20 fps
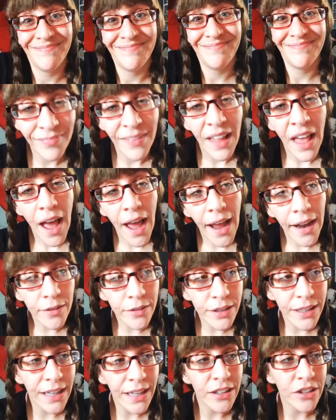I only had to
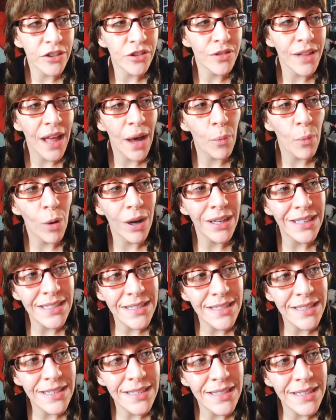do that once.
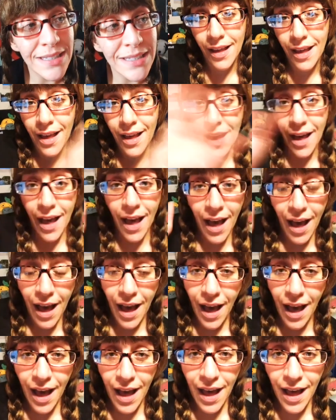
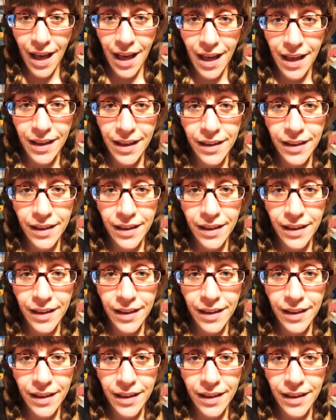Hi.